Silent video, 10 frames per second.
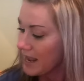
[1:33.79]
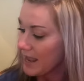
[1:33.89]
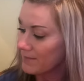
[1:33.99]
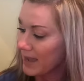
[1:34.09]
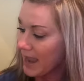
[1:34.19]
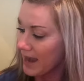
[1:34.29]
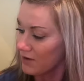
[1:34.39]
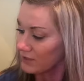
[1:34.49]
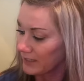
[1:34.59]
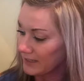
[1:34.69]
And my
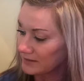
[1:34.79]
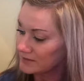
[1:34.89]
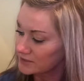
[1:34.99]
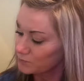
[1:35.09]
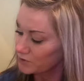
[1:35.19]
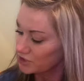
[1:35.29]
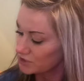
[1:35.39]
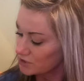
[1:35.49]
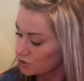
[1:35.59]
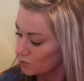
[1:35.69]
hour hand, which is
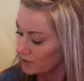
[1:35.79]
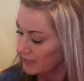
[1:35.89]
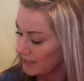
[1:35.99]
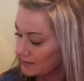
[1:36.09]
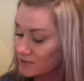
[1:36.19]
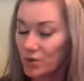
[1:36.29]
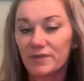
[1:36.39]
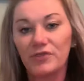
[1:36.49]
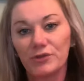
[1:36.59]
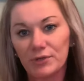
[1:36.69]
the short hand, is on
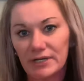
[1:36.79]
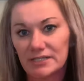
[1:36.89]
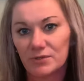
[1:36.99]
the 3.